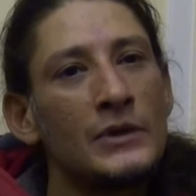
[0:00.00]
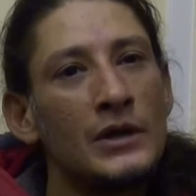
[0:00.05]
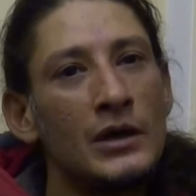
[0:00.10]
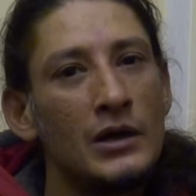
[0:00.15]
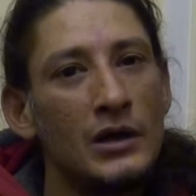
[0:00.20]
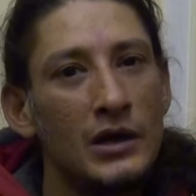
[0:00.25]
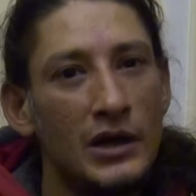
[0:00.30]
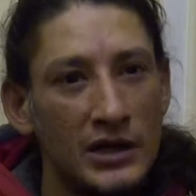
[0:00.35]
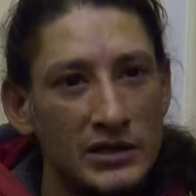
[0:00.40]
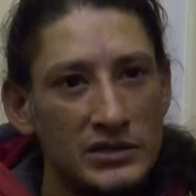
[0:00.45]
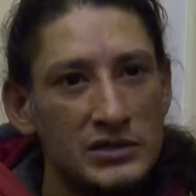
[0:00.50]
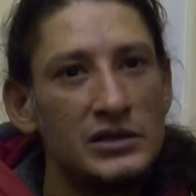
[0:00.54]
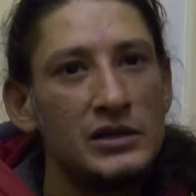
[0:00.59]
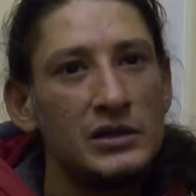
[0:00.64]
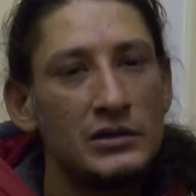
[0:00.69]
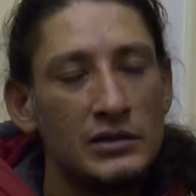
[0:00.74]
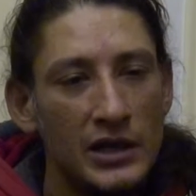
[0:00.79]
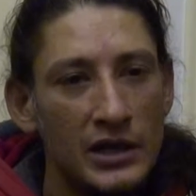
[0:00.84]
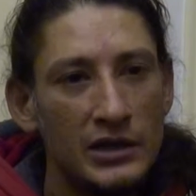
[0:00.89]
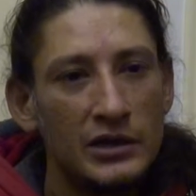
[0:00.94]
I
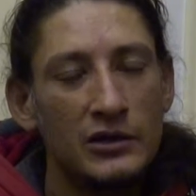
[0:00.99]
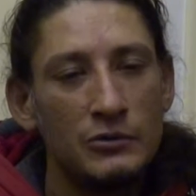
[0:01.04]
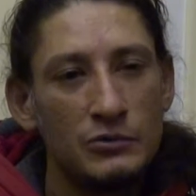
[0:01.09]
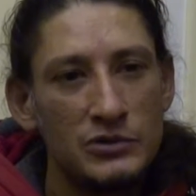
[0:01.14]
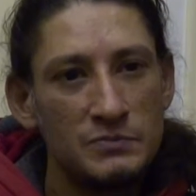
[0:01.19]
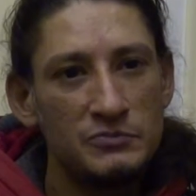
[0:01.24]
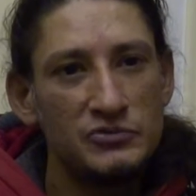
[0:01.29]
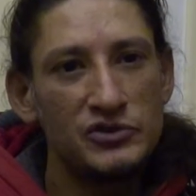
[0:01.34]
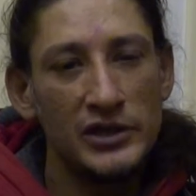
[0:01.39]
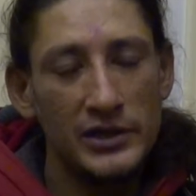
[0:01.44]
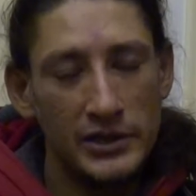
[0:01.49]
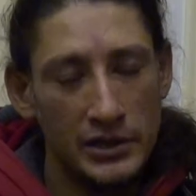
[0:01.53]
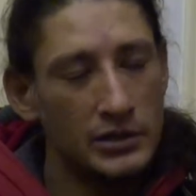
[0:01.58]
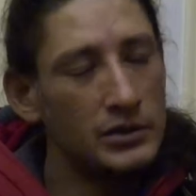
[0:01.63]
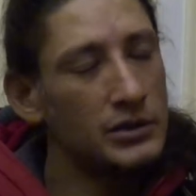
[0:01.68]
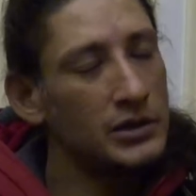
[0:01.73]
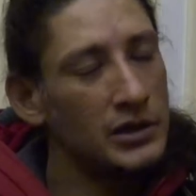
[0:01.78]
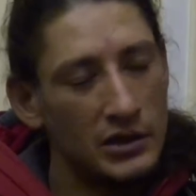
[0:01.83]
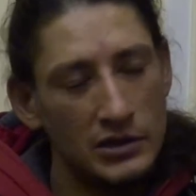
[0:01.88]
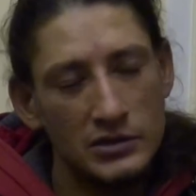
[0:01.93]
did. Lego was
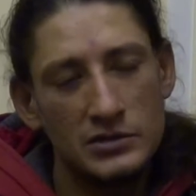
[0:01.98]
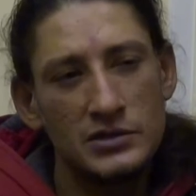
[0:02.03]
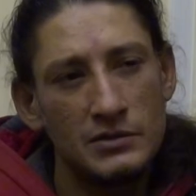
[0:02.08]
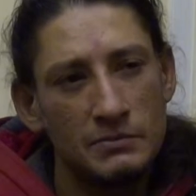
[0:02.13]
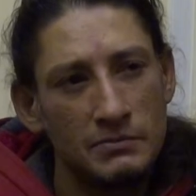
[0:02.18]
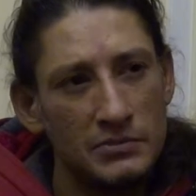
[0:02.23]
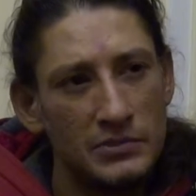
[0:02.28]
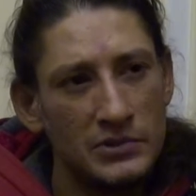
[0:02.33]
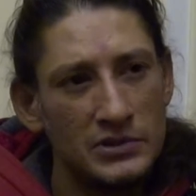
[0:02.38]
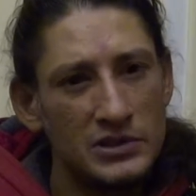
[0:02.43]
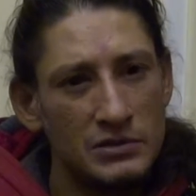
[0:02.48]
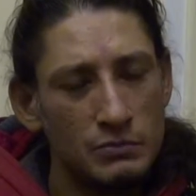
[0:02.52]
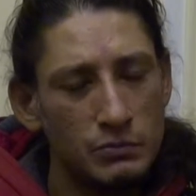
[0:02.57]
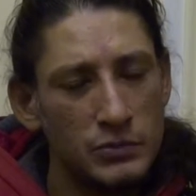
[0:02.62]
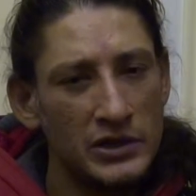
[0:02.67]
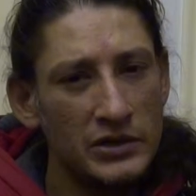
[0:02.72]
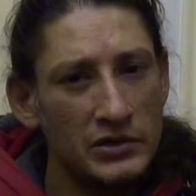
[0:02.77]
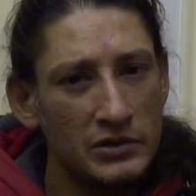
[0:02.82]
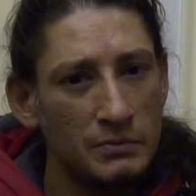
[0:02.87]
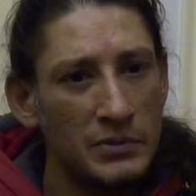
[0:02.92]
brilliant. You know, it's
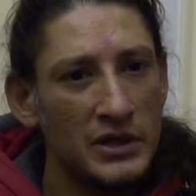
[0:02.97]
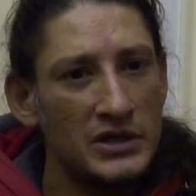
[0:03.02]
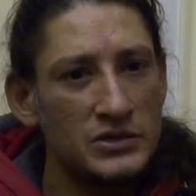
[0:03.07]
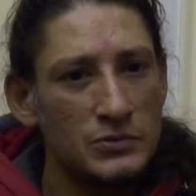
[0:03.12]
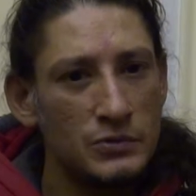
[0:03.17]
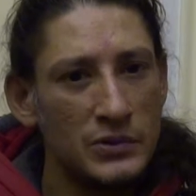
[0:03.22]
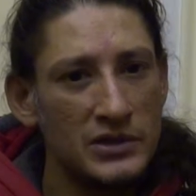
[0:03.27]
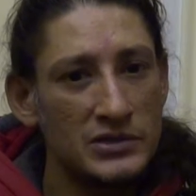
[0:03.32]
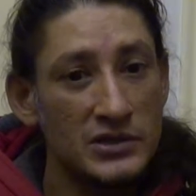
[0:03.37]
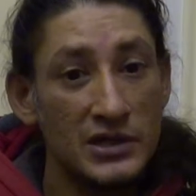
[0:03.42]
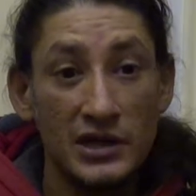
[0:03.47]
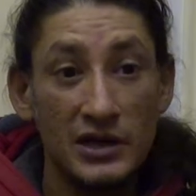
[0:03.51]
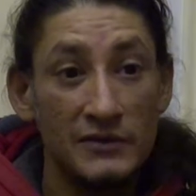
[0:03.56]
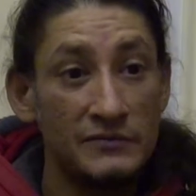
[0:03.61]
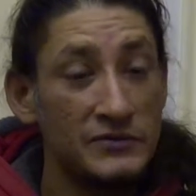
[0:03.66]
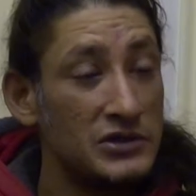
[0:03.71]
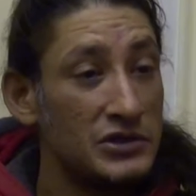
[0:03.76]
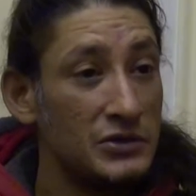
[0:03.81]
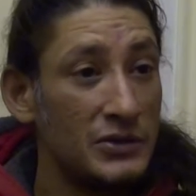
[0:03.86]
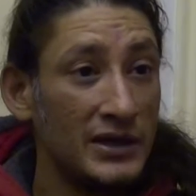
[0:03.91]
one of the best ones. I'd love
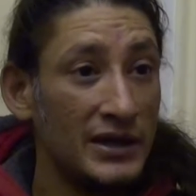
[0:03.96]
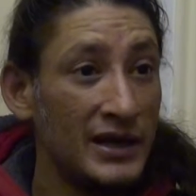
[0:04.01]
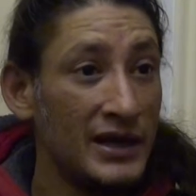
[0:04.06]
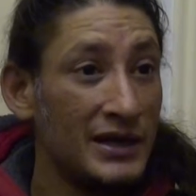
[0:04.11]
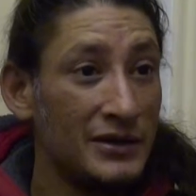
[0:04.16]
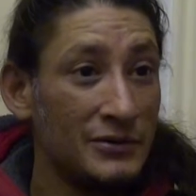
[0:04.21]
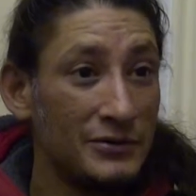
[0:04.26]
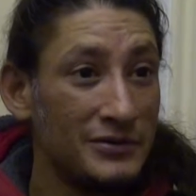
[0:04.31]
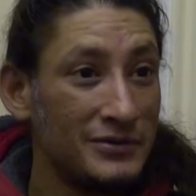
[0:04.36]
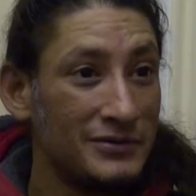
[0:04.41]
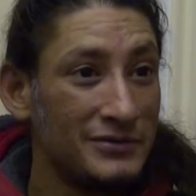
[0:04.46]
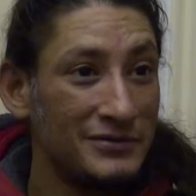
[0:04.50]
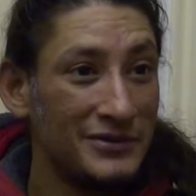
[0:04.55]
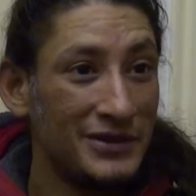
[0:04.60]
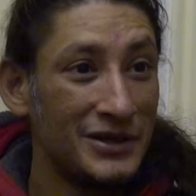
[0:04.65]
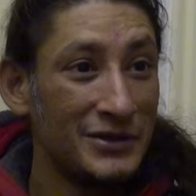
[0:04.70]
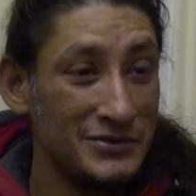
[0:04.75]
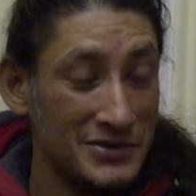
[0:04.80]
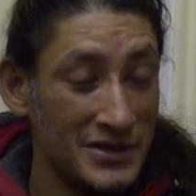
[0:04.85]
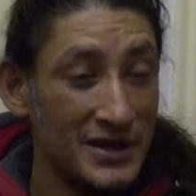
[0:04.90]
to do it now. You
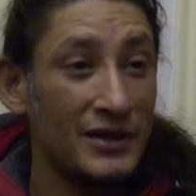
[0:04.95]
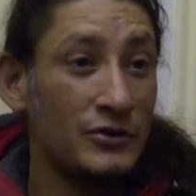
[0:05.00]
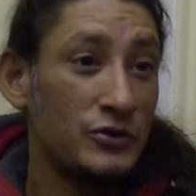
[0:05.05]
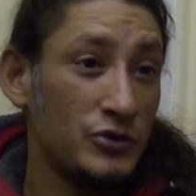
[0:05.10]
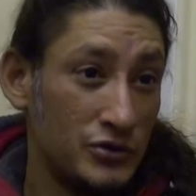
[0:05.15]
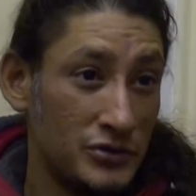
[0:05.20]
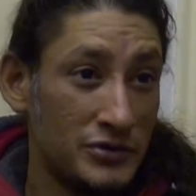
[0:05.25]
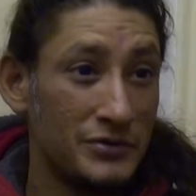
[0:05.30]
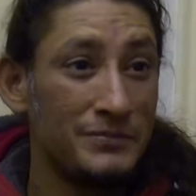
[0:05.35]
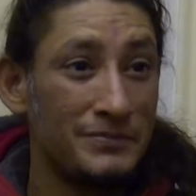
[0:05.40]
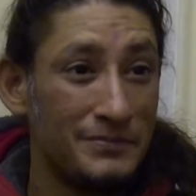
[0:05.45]
know, it's that good.